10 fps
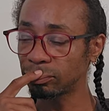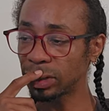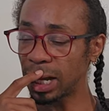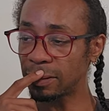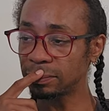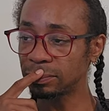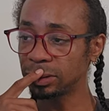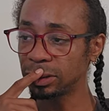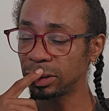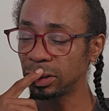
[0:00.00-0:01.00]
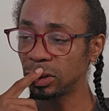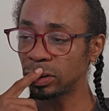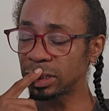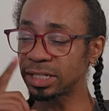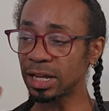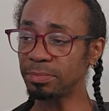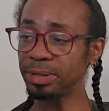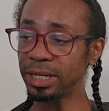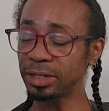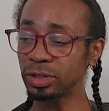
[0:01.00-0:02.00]
Yeah. With the sun
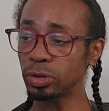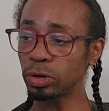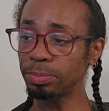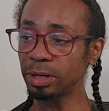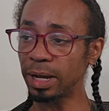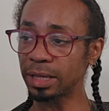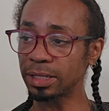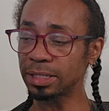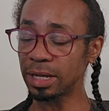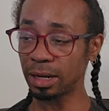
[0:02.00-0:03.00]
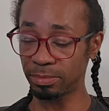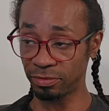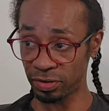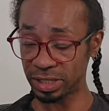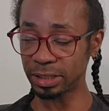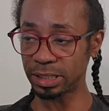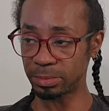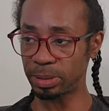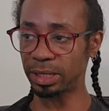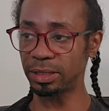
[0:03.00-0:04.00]
being in Scorpio at this time, physically
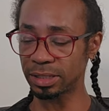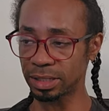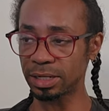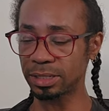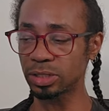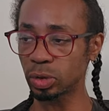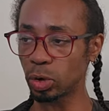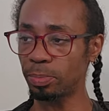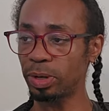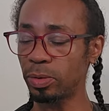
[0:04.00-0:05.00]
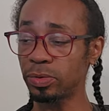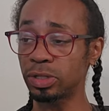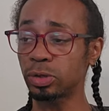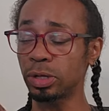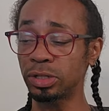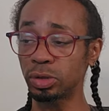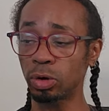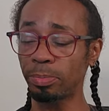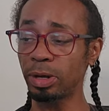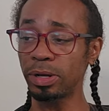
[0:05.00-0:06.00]
speaking, the sun is in Scorpio. The, and
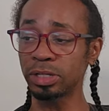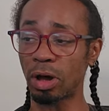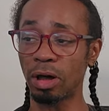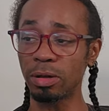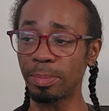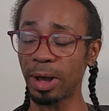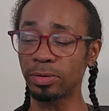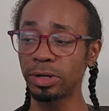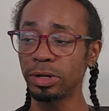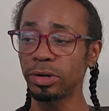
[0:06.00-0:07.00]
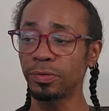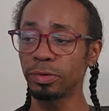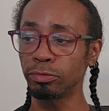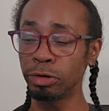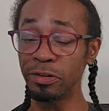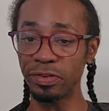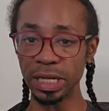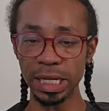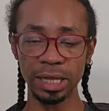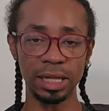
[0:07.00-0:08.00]
Scorpio is all about
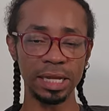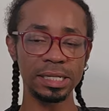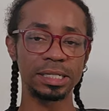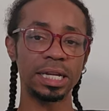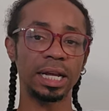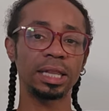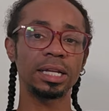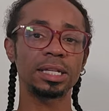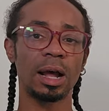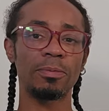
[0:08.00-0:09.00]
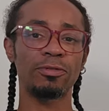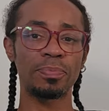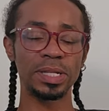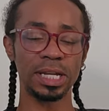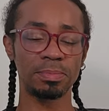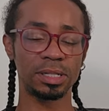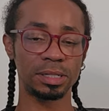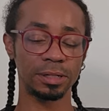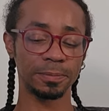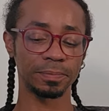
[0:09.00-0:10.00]
revealing things, digging things up from the
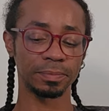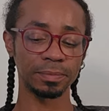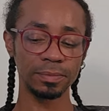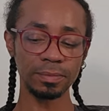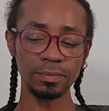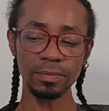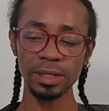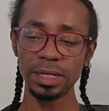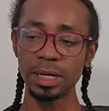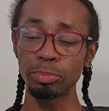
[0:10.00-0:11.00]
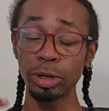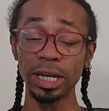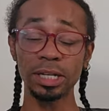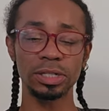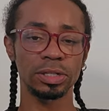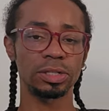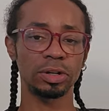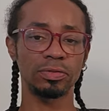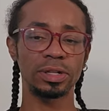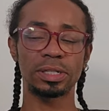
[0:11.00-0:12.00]
depths, bringing it to the
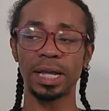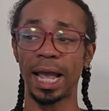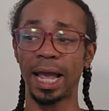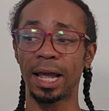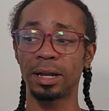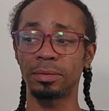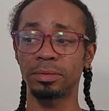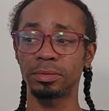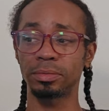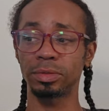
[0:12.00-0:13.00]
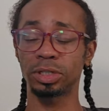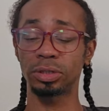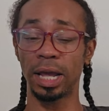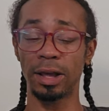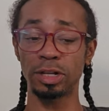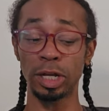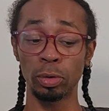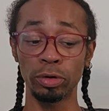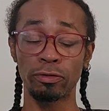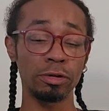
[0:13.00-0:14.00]
surface, and uh, in
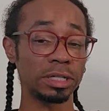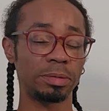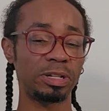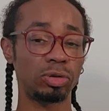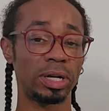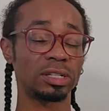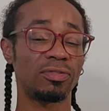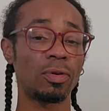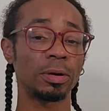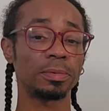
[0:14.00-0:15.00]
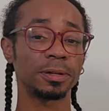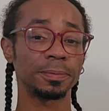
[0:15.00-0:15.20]
order for it to be transformed.